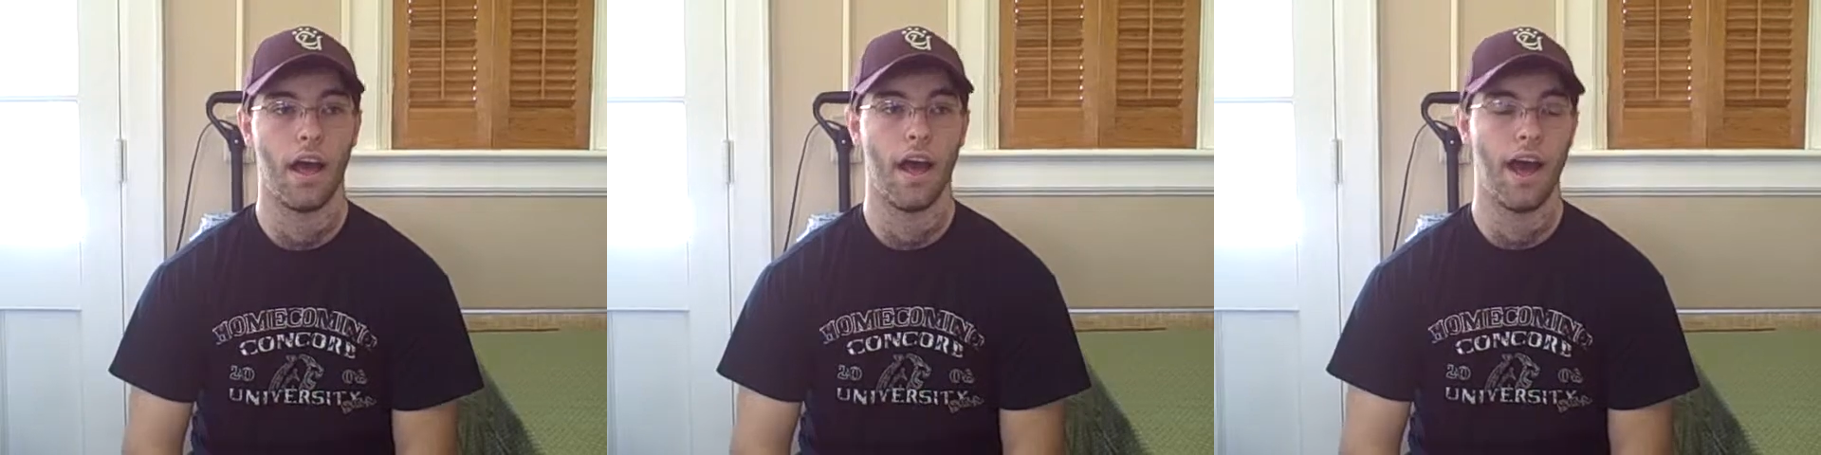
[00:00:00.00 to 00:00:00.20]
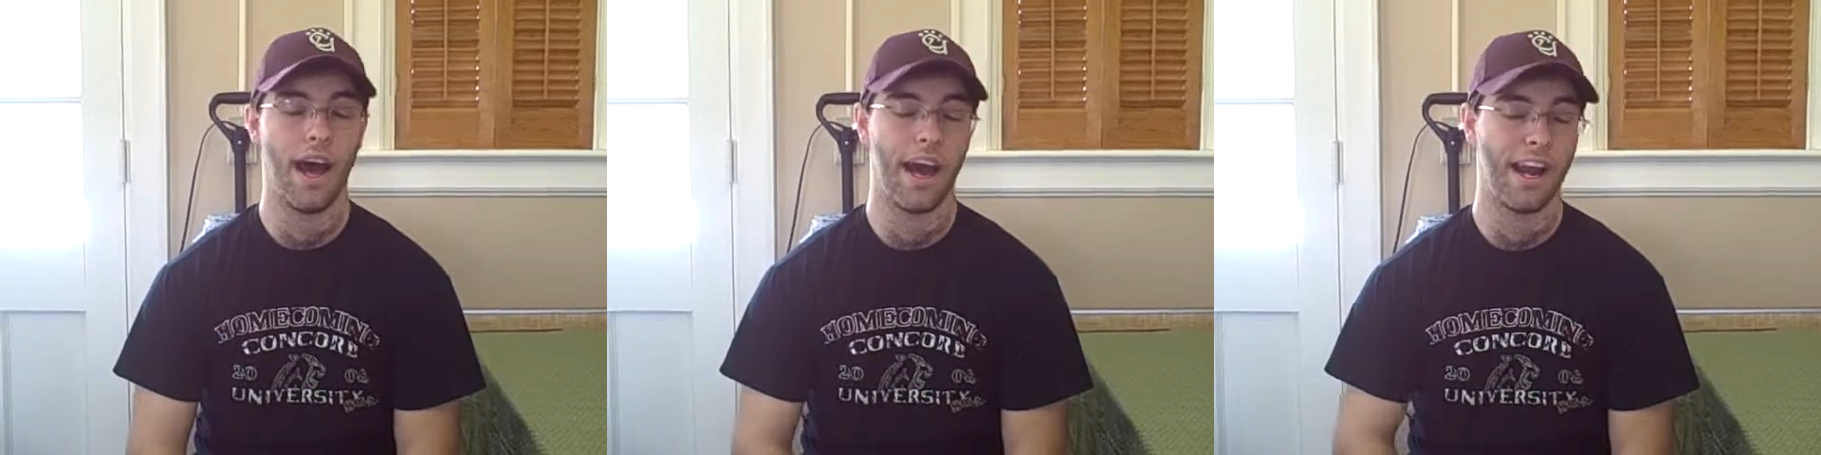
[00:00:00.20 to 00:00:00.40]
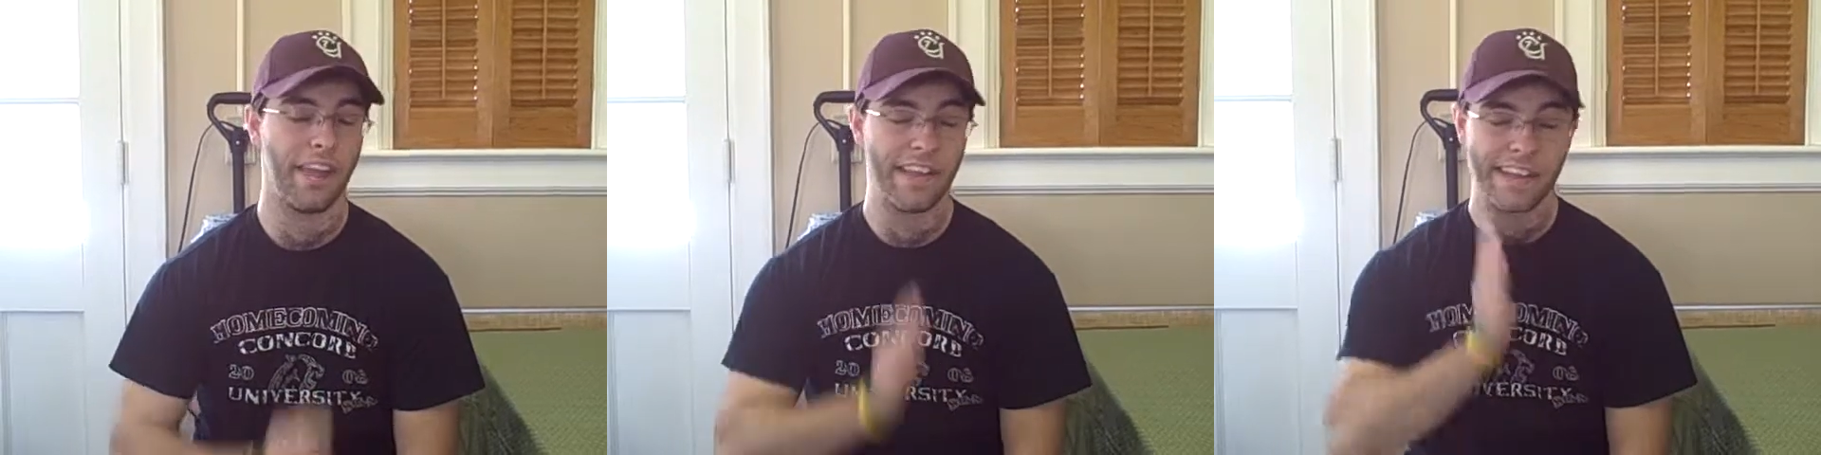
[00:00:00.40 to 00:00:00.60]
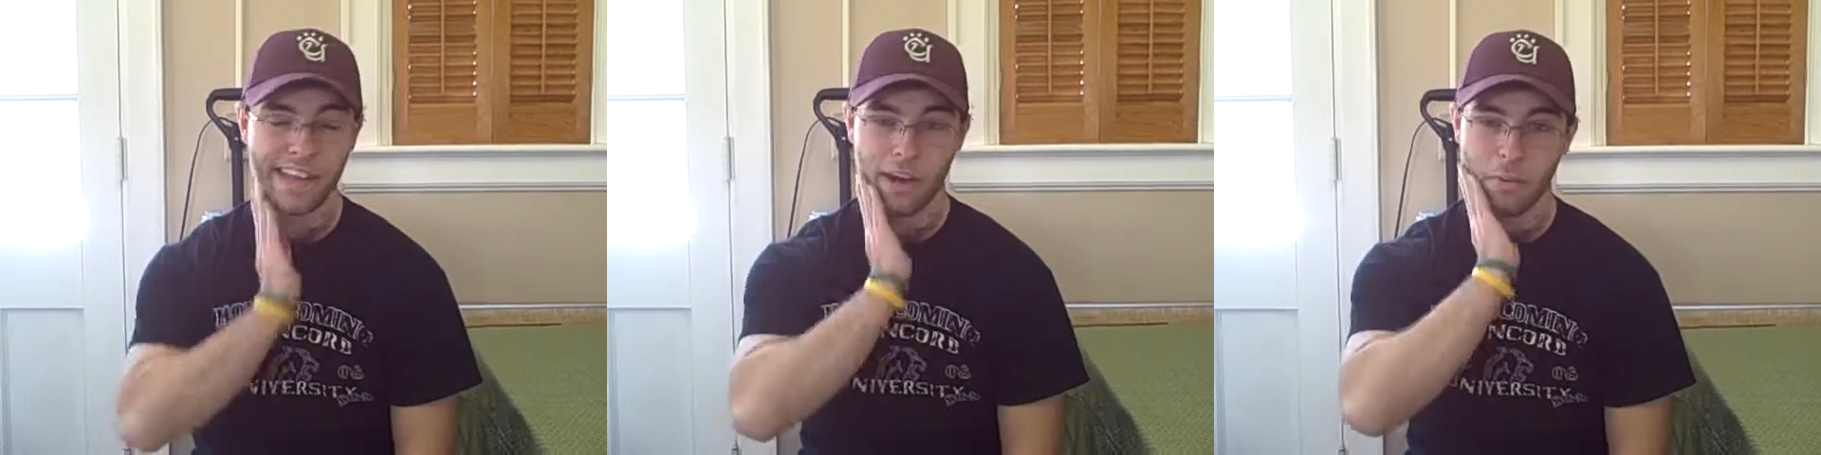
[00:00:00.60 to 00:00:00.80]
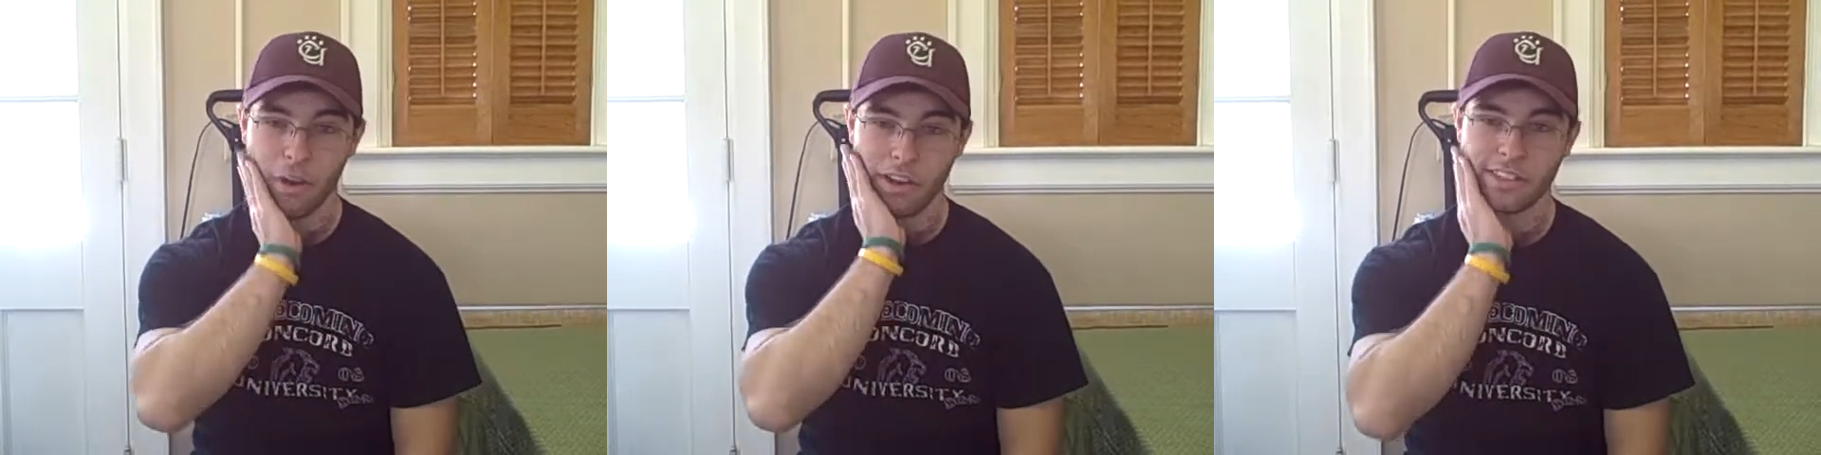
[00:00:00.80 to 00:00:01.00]
Uh, I think
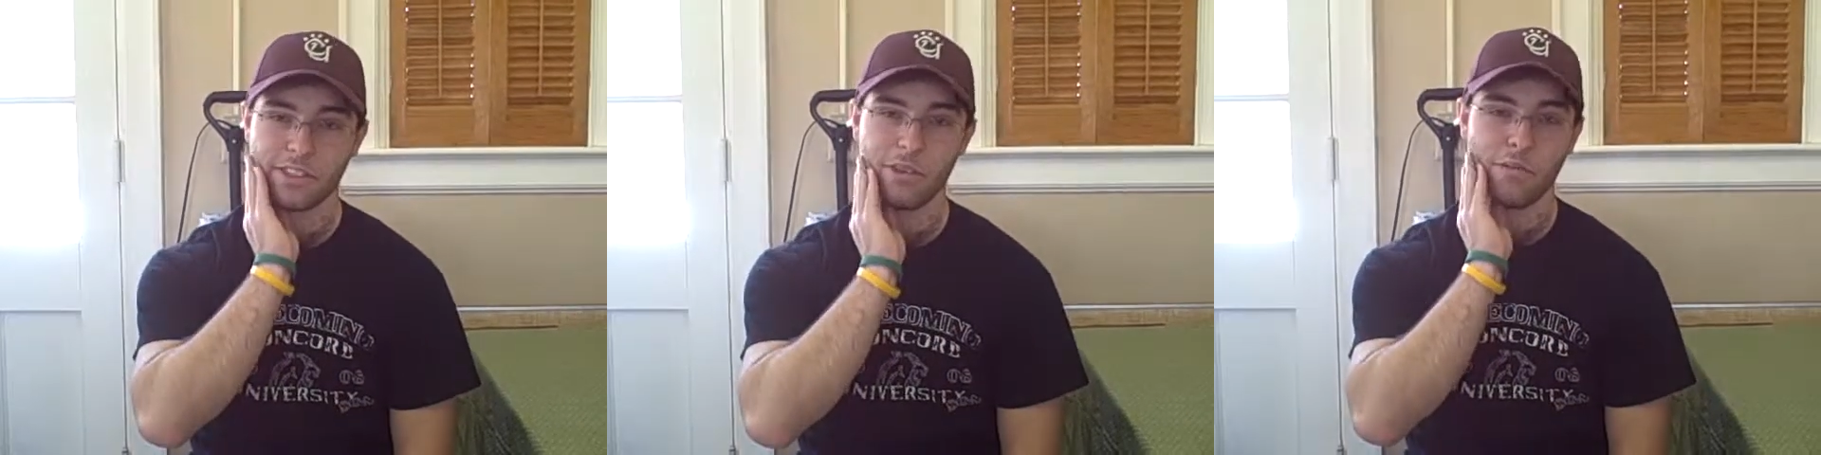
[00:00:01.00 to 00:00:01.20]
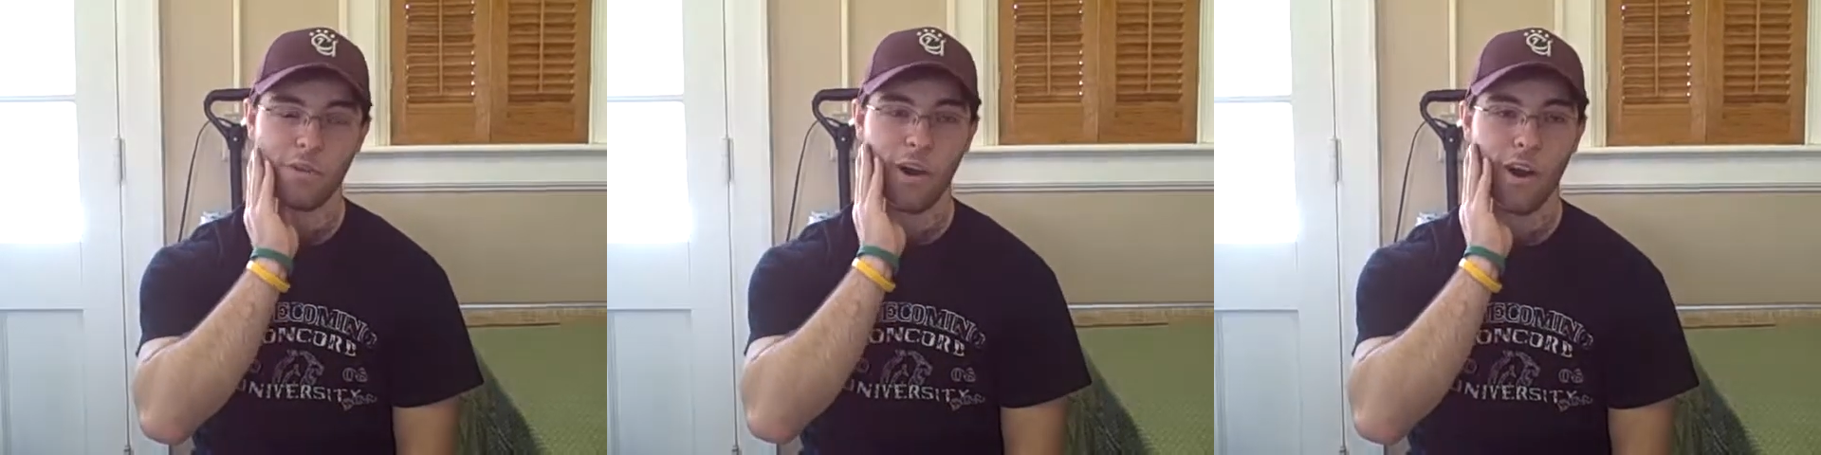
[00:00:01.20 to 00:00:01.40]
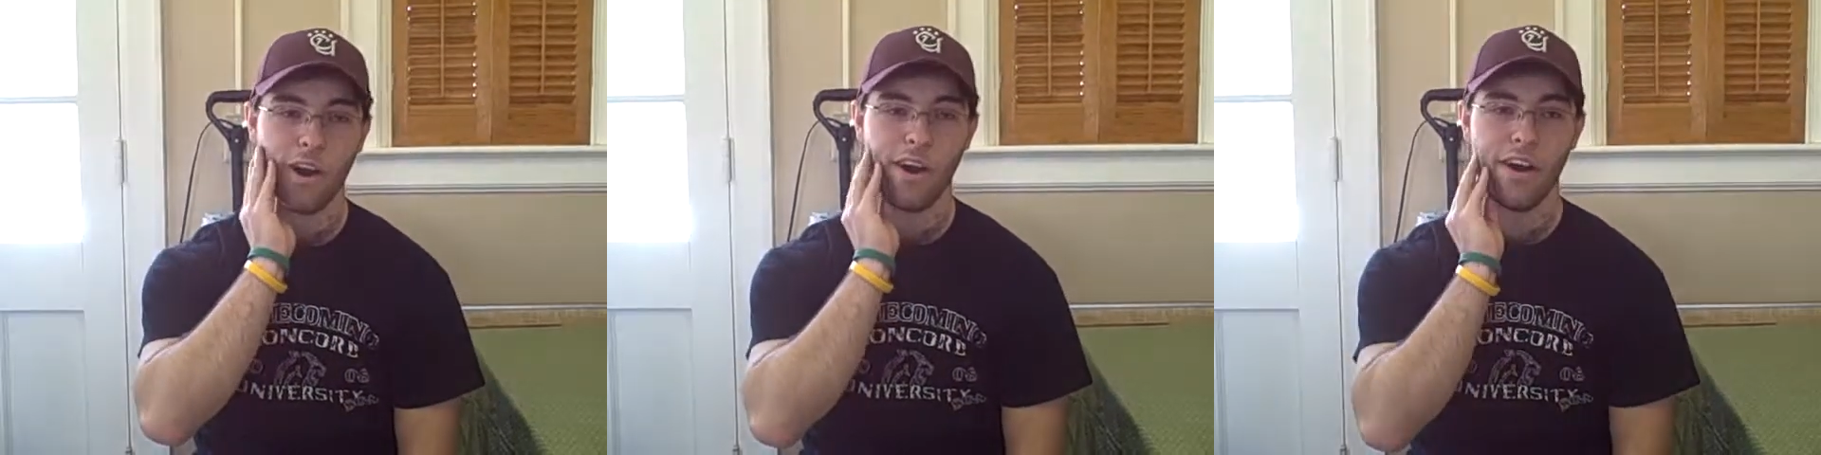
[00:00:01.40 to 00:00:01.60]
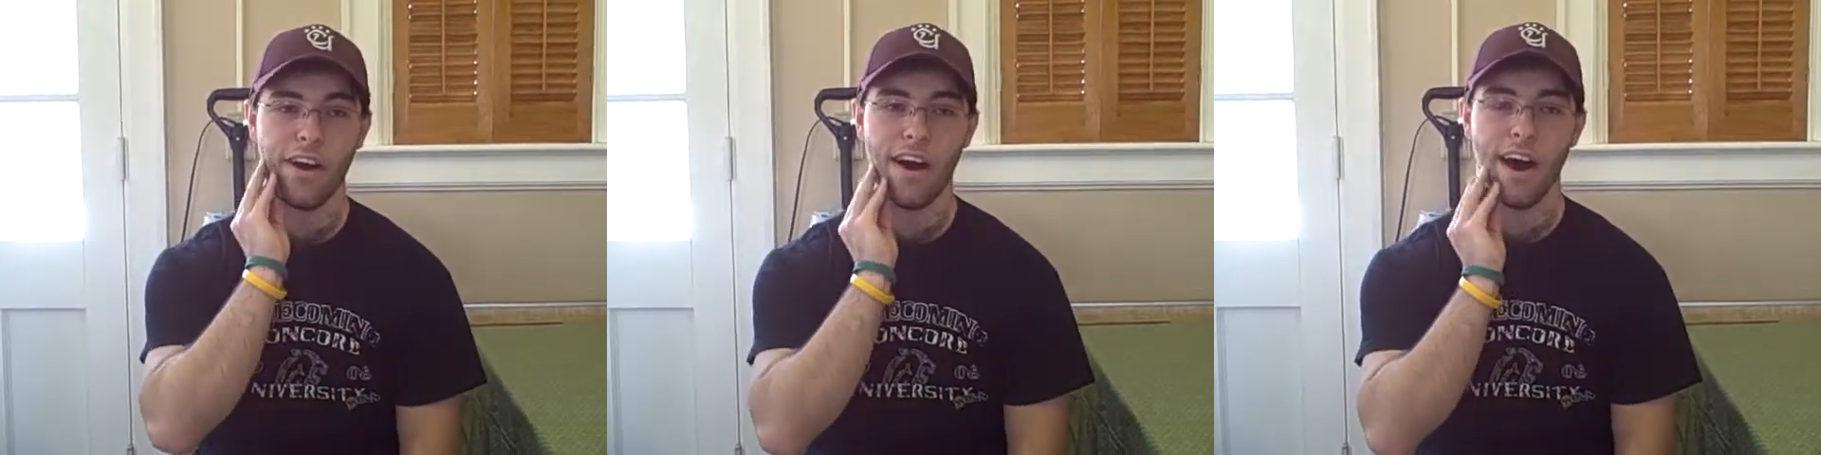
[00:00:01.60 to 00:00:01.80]
I got working so far.